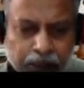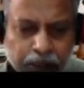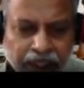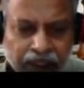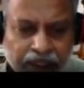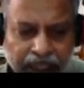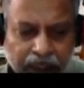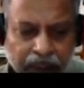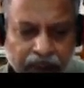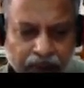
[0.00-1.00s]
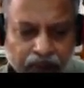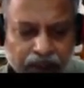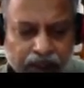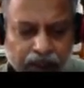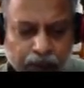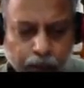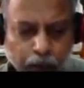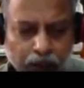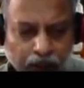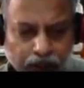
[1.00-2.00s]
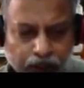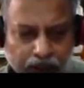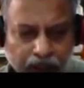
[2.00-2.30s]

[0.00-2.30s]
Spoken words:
being done with the support of